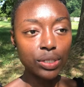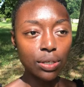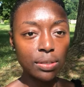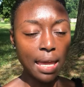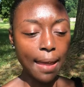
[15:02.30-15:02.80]

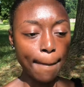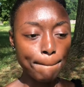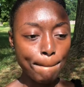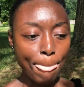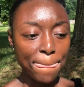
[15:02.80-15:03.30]
sure that
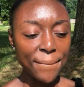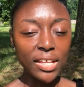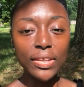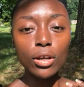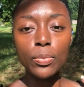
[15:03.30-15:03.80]

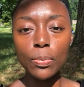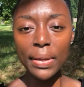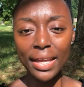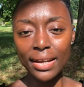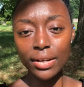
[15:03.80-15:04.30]
they're
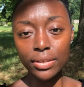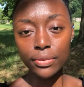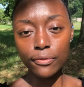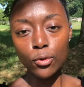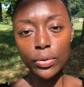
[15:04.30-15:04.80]
prepared
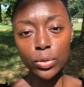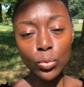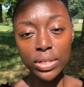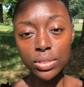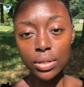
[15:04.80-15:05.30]
for the
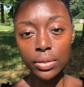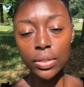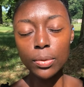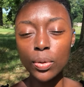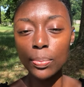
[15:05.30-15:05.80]
winter.
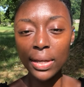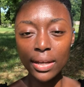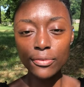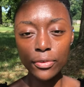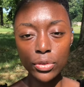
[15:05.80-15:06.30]
They're
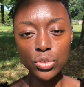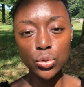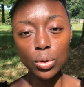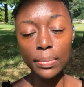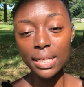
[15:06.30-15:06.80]
prepared for the
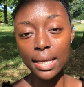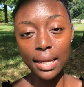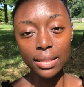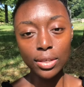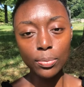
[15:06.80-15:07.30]
stormy
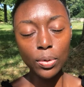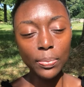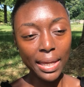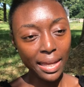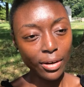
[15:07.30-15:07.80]
day. They're
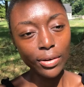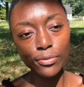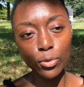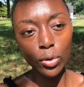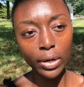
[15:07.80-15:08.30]
prepared
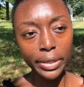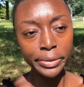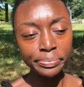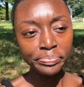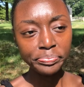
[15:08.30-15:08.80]
for
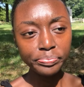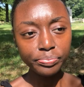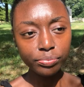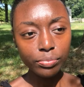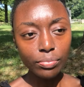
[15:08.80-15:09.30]

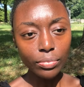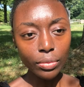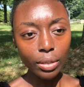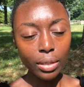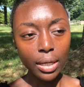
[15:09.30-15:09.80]

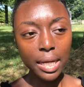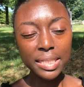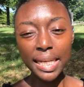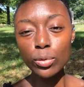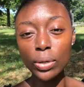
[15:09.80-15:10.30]
a
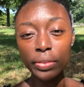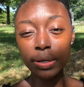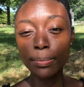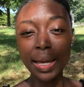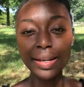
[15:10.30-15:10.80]
day where
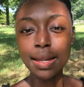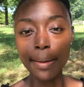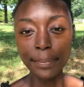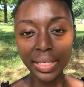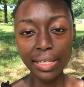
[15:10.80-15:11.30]
there might
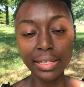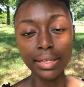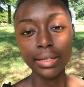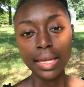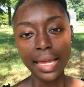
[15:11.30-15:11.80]
not
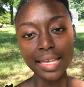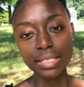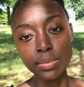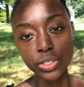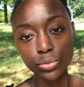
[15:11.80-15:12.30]
be
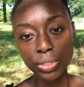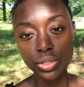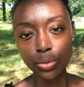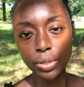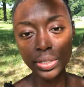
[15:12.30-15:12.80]
as much
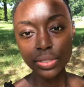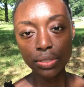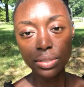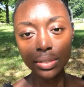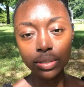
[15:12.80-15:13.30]
resource.